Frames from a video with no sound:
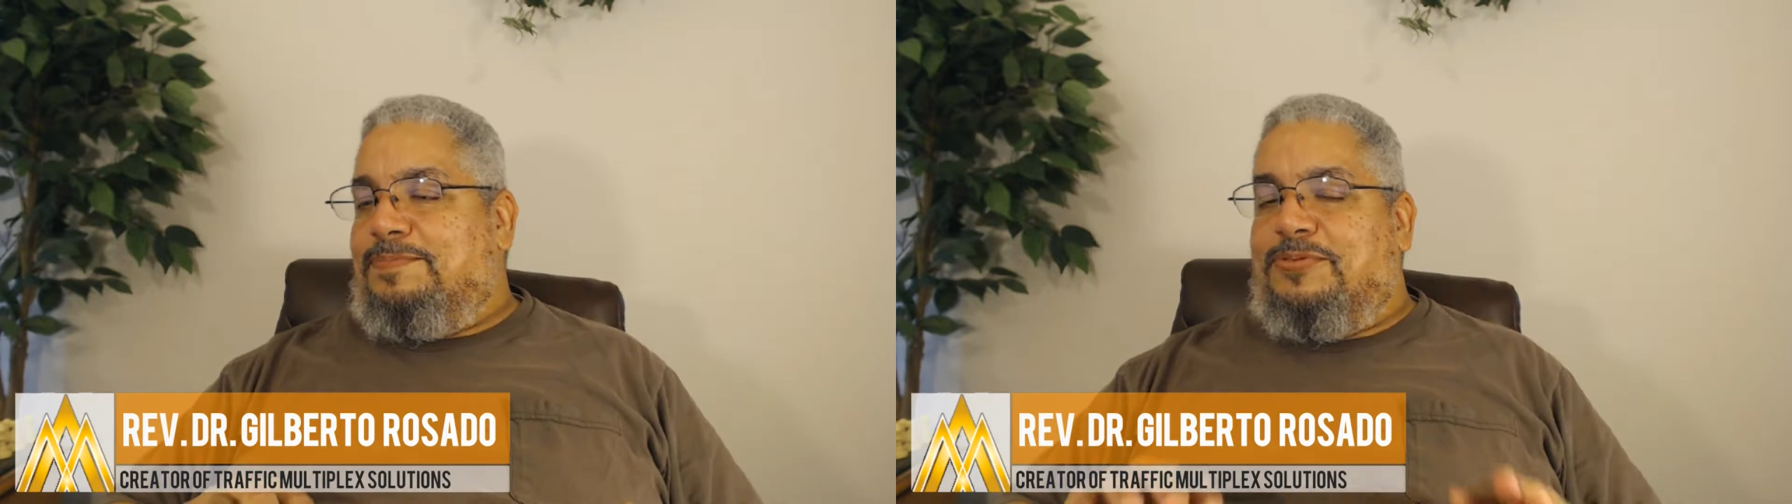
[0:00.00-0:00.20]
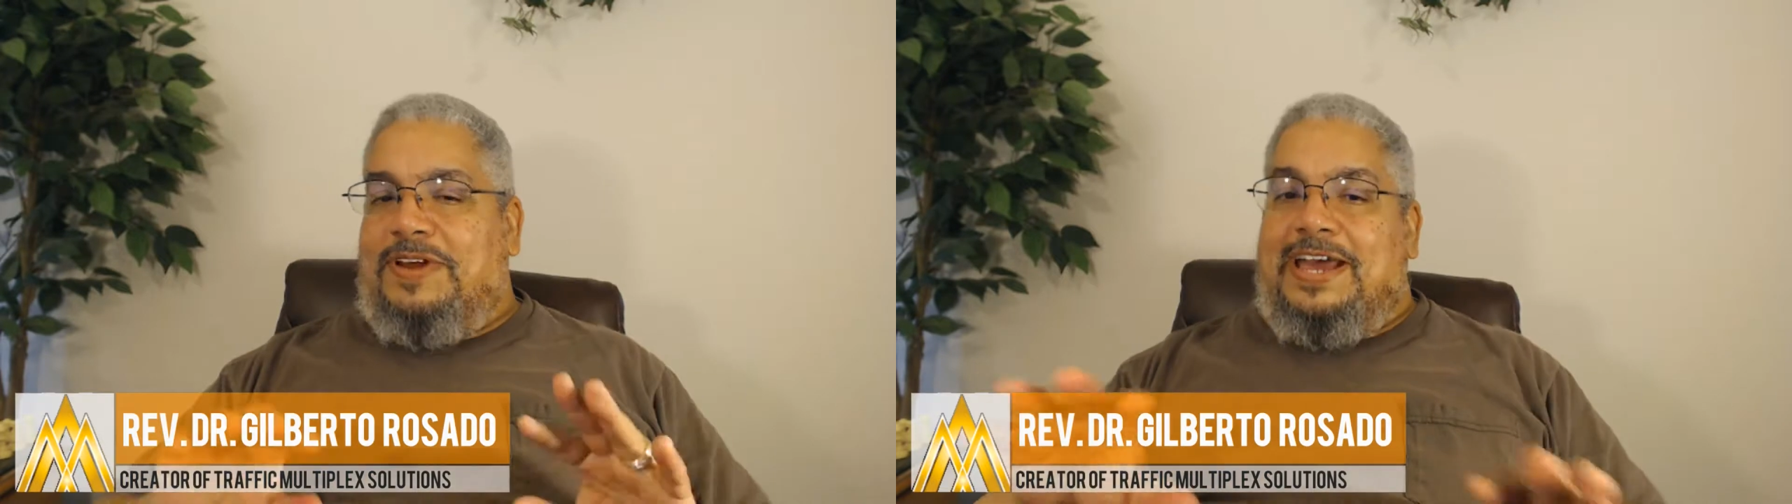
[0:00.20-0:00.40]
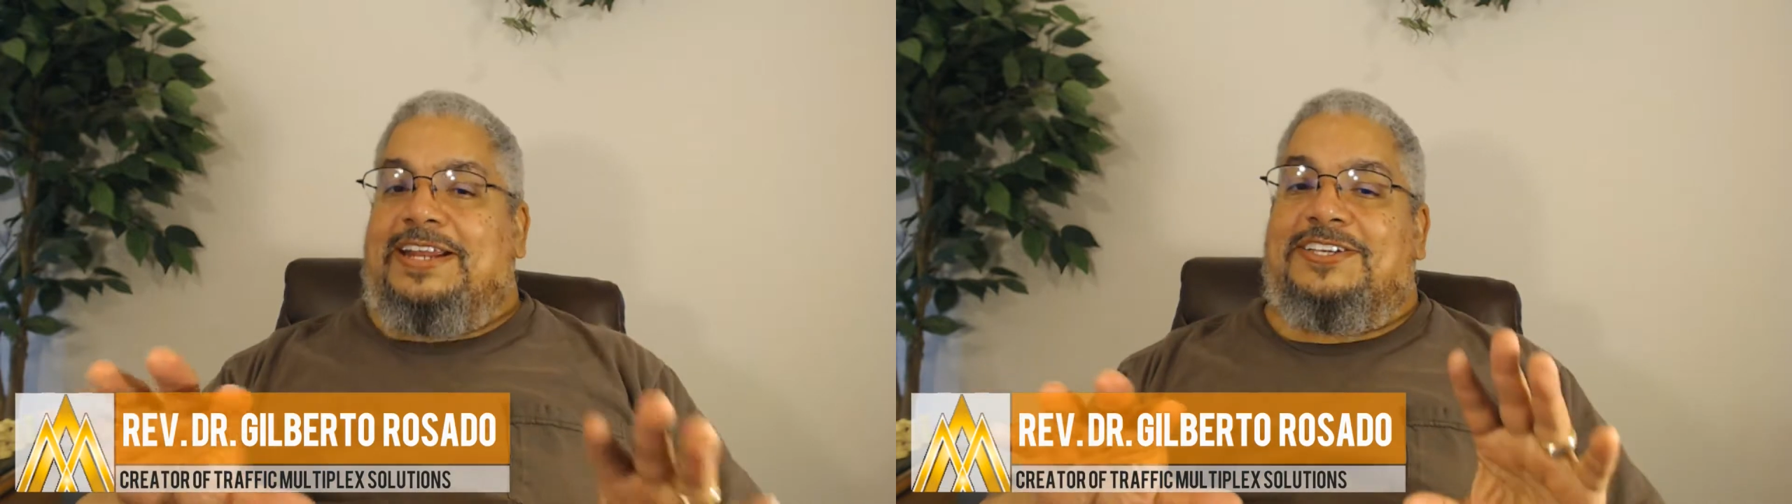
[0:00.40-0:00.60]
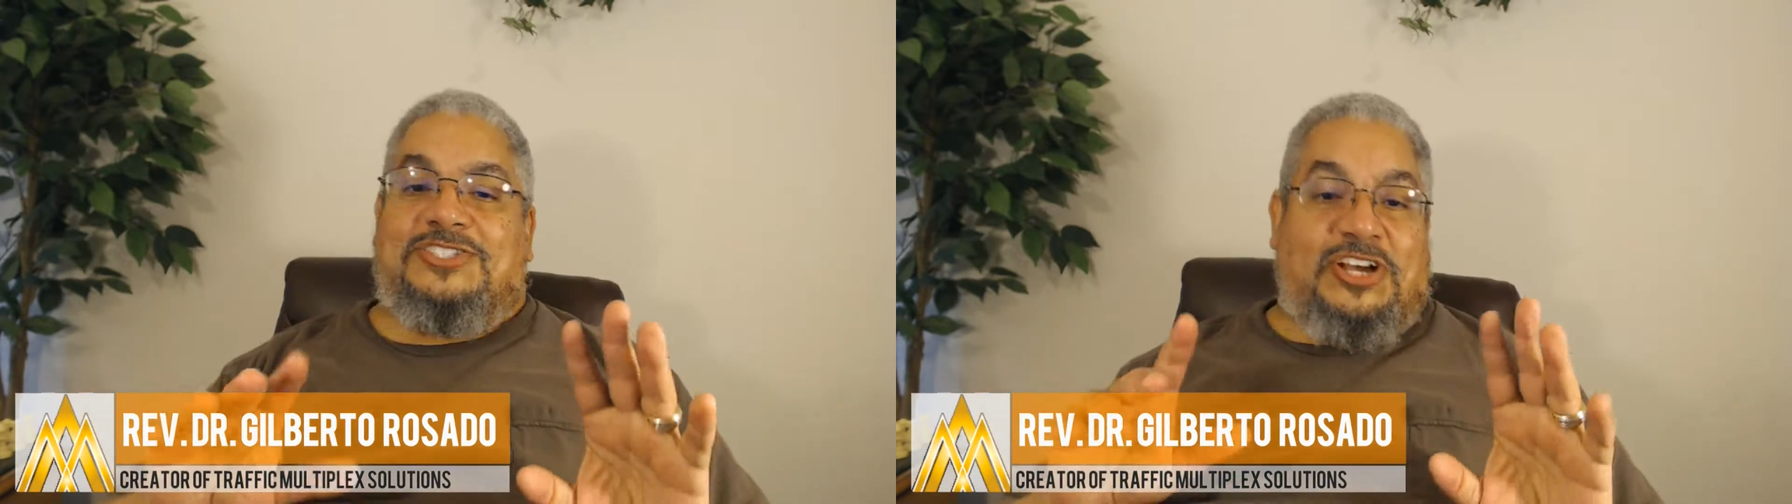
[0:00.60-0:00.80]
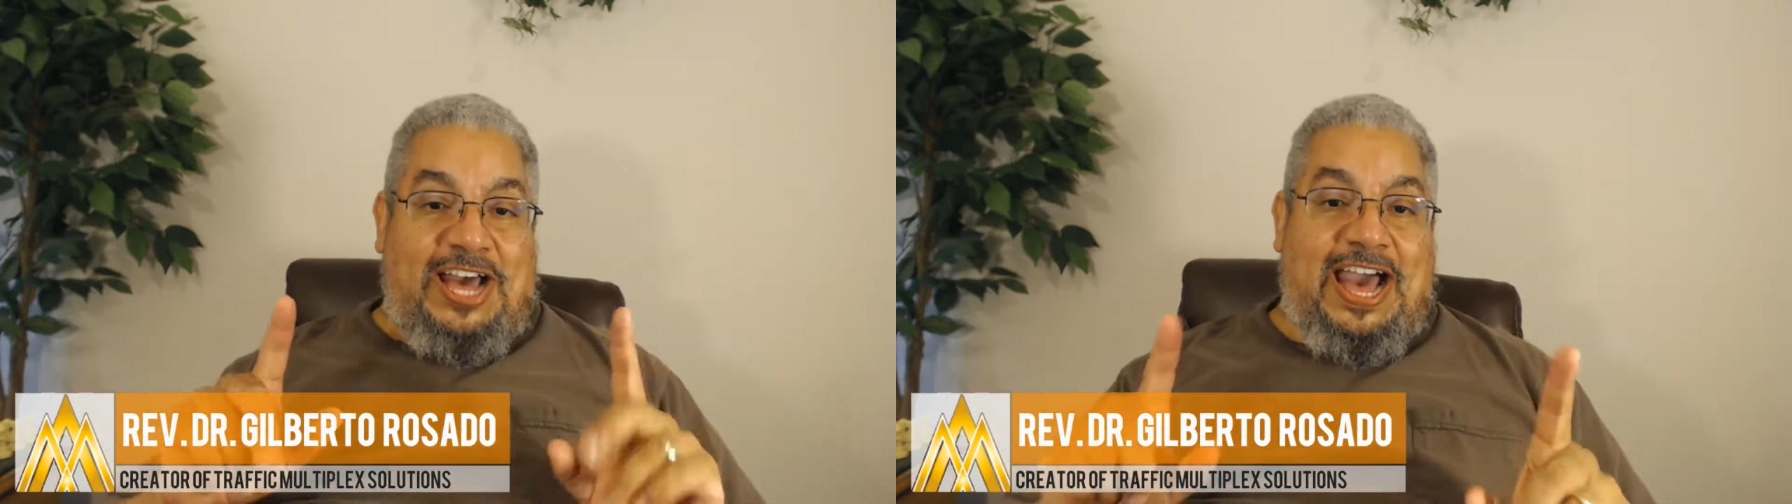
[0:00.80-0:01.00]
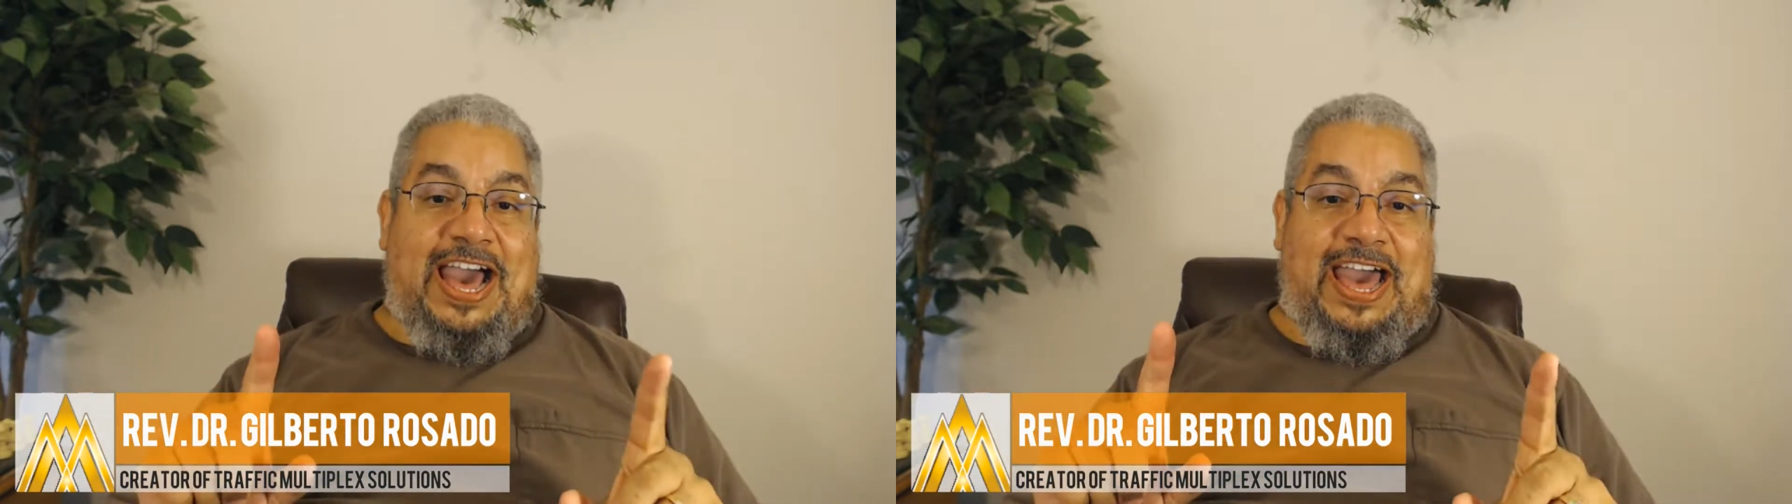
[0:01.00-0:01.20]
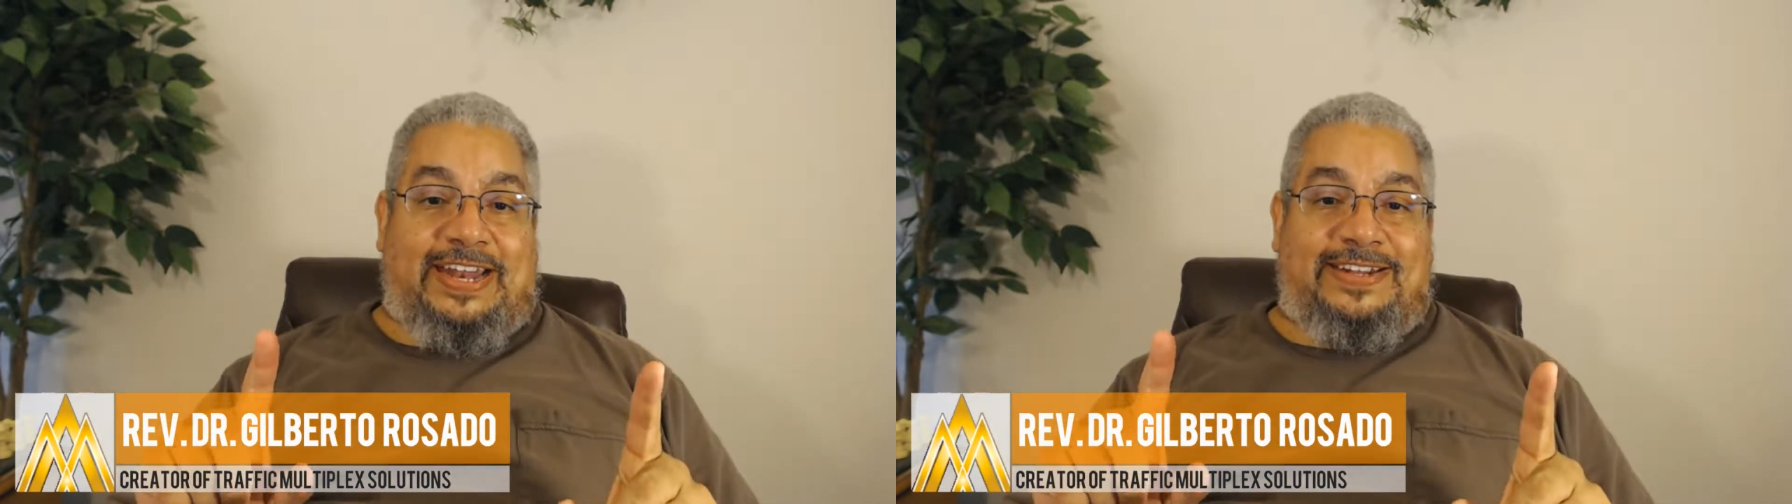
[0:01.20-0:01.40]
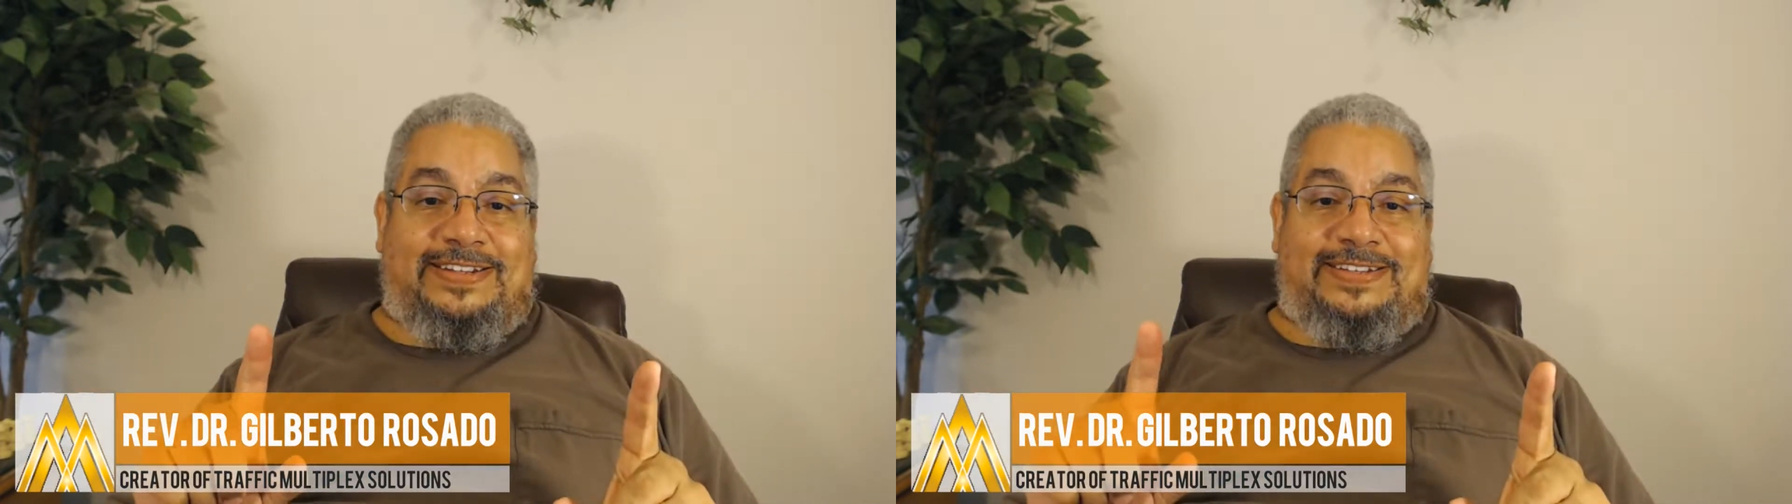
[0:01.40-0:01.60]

products are hot.